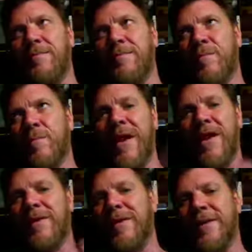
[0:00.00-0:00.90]

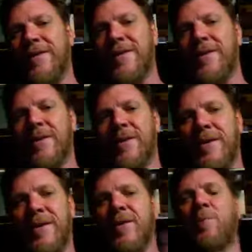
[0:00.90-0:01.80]
realities,
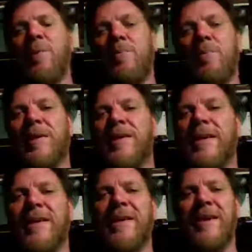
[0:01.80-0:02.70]
an aluminum plane
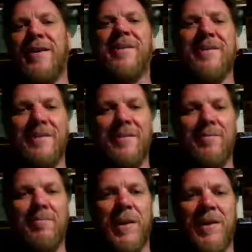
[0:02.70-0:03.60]
cannot
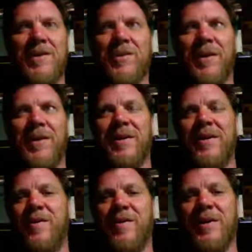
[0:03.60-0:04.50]
penetrate
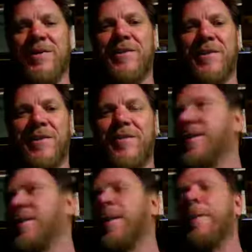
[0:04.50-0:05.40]
concrete and steel,
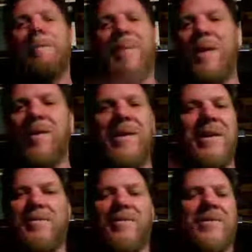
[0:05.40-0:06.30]
period,
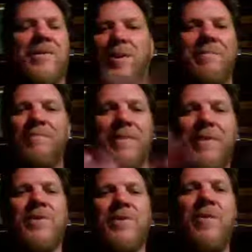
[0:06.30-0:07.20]
end of story.
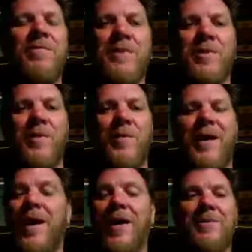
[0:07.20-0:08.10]
There's no physical
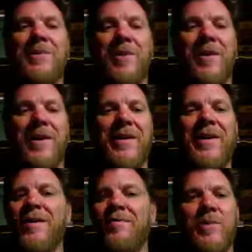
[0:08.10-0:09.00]
way. I'm sorry.
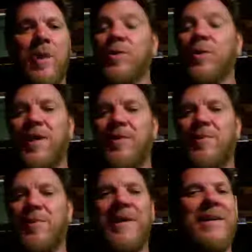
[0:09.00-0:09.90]
Don't try to
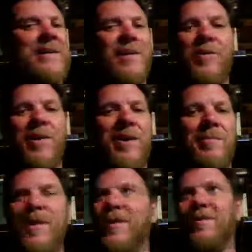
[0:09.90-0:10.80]
explain it. Don't
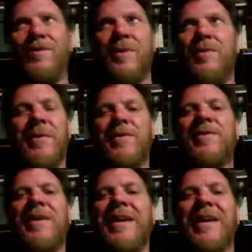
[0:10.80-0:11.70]
comment.
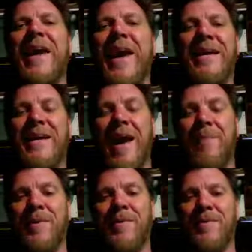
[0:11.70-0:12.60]
It can't
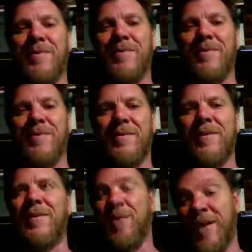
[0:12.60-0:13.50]
happen.
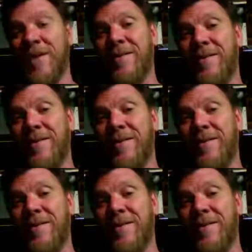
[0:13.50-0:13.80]
Okay.